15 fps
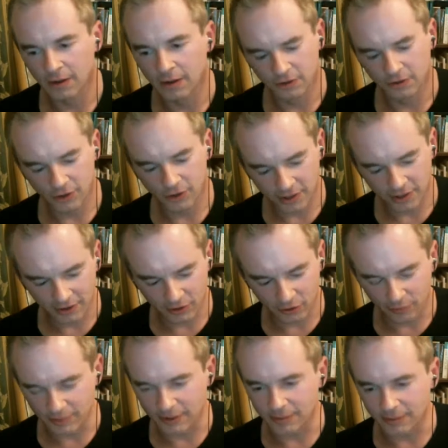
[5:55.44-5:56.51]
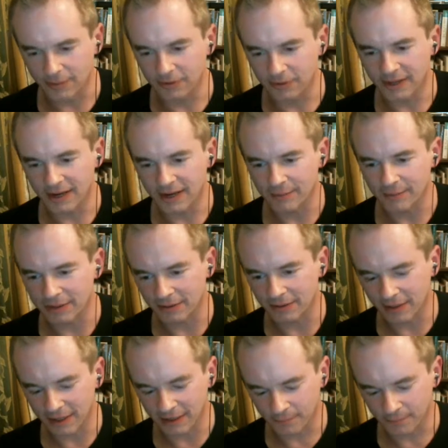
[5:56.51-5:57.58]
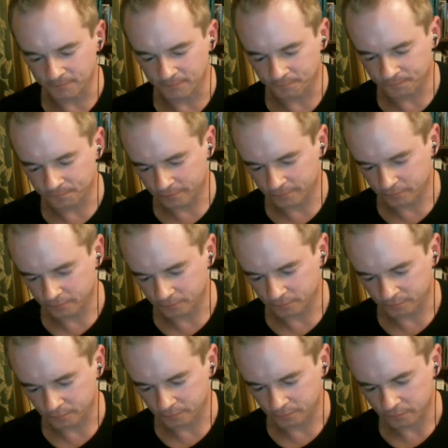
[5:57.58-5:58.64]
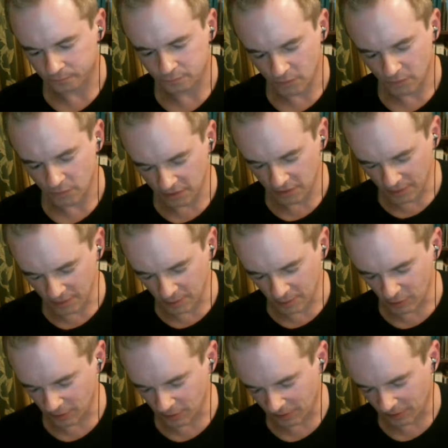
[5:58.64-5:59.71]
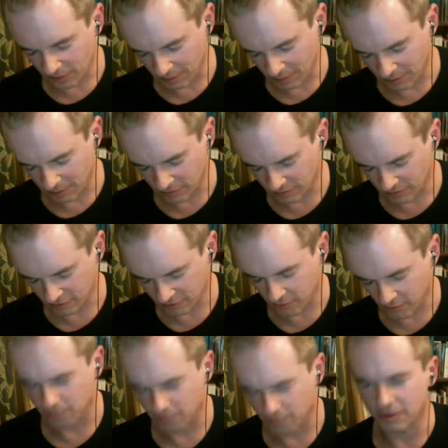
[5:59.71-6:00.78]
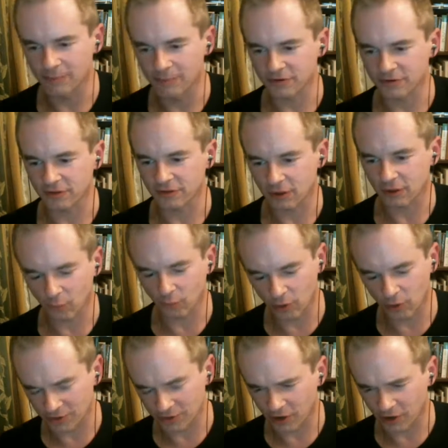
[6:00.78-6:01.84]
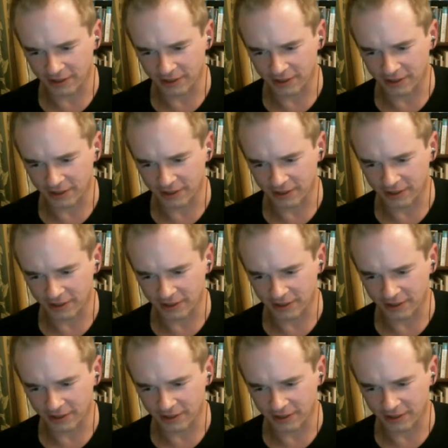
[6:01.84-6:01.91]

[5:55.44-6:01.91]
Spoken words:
talking a little bit about that. I mean, like, maybe one of the problems is like, what are we talking